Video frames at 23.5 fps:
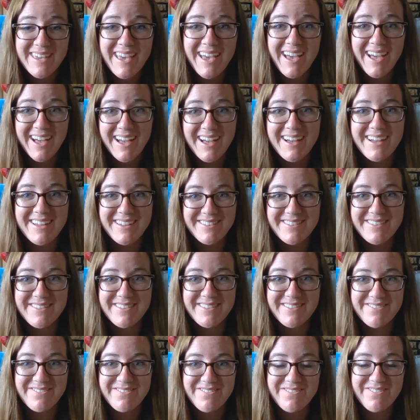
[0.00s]
Yeah,
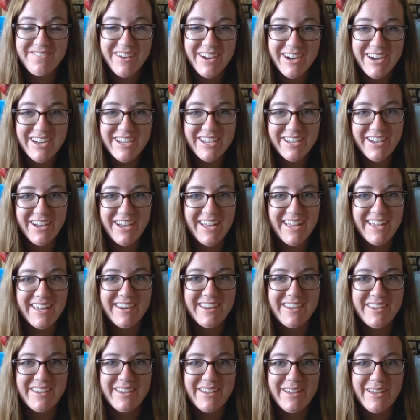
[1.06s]
very good.
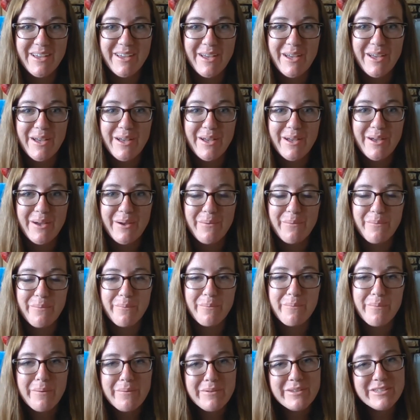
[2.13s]

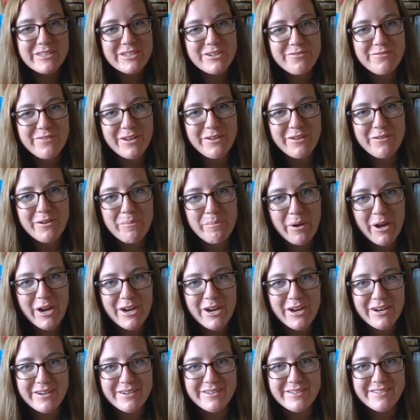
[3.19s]
What was your favorite
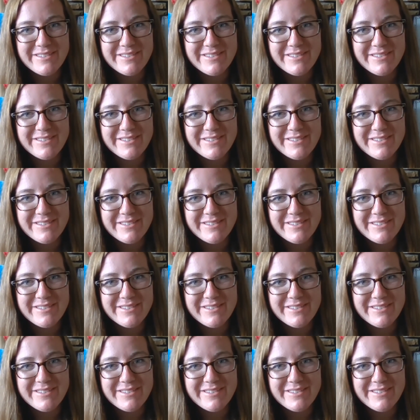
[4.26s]
part?